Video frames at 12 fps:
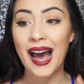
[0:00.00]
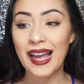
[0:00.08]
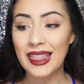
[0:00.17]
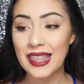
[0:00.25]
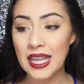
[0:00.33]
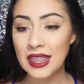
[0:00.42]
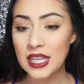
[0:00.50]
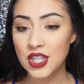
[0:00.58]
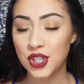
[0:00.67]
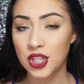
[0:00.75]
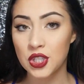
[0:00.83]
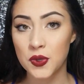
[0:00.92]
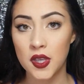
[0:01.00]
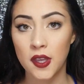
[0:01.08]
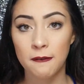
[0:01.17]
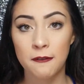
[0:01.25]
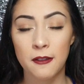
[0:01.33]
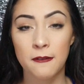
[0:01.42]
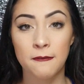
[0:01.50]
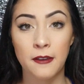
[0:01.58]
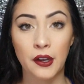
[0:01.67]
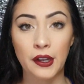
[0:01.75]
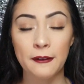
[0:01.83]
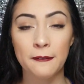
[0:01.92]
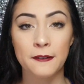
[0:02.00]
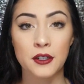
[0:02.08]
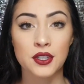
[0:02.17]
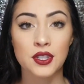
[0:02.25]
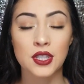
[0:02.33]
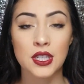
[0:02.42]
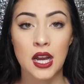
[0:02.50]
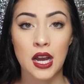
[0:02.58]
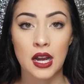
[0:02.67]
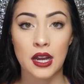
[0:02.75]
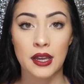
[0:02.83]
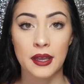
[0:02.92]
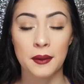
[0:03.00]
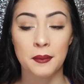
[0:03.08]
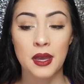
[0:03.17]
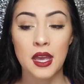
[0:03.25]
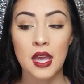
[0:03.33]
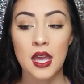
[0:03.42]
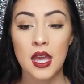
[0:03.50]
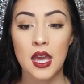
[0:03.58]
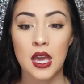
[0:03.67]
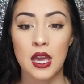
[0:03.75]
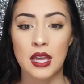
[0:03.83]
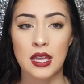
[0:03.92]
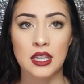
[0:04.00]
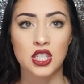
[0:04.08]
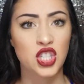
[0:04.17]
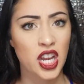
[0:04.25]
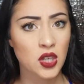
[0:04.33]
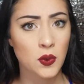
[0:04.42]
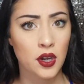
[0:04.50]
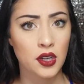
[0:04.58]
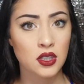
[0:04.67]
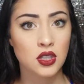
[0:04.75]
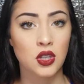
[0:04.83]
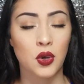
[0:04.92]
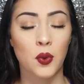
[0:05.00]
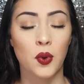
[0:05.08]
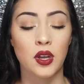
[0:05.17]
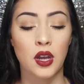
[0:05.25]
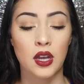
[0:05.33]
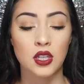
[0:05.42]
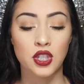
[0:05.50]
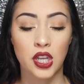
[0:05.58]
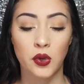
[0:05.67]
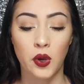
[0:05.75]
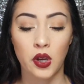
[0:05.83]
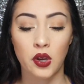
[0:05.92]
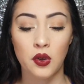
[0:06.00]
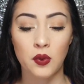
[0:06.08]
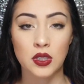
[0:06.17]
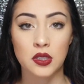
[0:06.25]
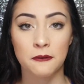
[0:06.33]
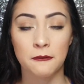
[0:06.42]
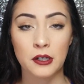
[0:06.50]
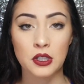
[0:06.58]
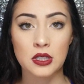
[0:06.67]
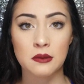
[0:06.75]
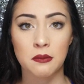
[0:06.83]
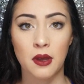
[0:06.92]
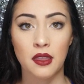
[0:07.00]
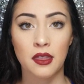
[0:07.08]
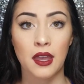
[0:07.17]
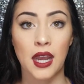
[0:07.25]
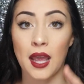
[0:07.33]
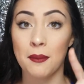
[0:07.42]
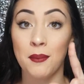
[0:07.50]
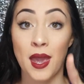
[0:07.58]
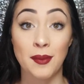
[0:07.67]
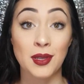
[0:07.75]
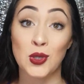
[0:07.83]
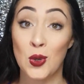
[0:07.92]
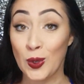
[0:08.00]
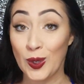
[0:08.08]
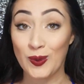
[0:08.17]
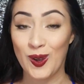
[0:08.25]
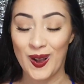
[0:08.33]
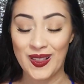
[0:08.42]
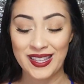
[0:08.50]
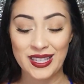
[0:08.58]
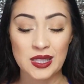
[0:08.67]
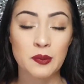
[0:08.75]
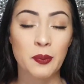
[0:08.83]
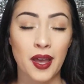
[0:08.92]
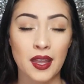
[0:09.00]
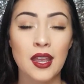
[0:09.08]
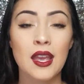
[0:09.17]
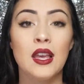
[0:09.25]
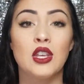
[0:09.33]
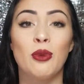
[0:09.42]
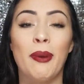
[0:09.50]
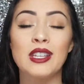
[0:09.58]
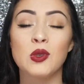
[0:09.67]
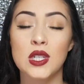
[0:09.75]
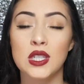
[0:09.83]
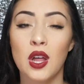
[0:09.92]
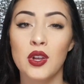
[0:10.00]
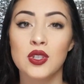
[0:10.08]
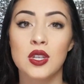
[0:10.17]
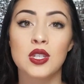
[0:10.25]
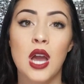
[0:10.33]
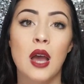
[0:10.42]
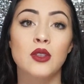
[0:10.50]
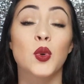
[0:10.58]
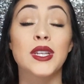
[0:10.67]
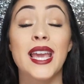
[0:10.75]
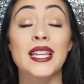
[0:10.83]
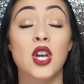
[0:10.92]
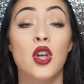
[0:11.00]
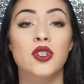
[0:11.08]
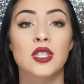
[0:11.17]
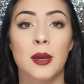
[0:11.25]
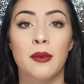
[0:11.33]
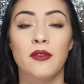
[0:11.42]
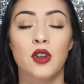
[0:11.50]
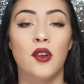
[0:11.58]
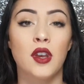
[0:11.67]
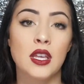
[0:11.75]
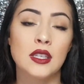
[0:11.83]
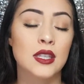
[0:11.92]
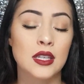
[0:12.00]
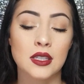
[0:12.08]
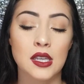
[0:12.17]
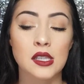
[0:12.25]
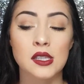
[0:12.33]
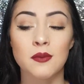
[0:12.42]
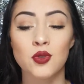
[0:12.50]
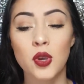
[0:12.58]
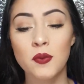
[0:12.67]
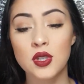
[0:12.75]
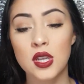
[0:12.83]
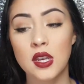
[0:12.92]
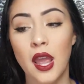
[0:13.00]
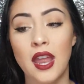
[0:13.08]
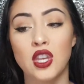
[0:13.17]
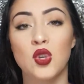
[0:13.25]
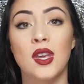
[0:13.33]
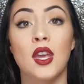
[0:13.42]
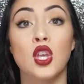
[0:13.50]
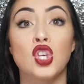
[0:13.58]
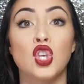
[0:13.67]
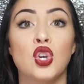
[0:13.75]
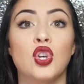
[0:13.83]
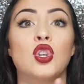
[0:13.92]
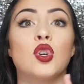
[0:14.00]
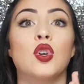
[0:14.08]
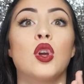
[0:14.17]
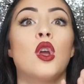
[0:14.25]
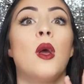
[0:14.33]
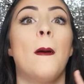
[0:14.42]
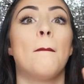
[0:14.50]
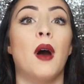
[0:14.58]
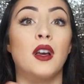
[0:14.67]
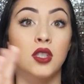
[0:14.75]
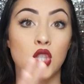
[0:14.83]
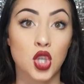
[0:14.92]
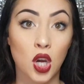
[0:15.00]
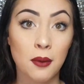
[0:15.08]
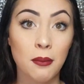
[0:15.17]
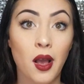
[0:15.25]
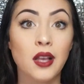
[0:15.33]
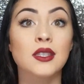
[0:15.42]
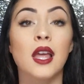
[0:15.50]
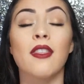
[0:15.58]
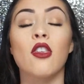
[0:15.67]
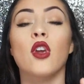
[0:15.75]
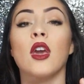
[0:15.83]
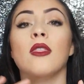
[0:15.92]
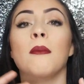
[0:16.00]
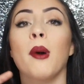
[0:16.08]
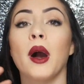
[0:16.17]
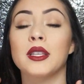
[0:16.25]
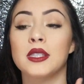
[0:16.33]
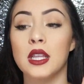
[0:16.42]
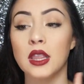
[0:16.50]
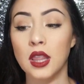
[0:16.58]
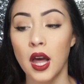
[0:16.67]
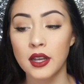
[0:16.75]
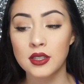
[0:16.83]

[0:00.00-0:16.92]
I think they started doing it for the very first time in January. So January was the first month, and I may be totally wrong on this, but you pay $20 on top, $28 on top of your already existing subscription, and you get your BoxyCharm box, and then you get the BoxyLuxe.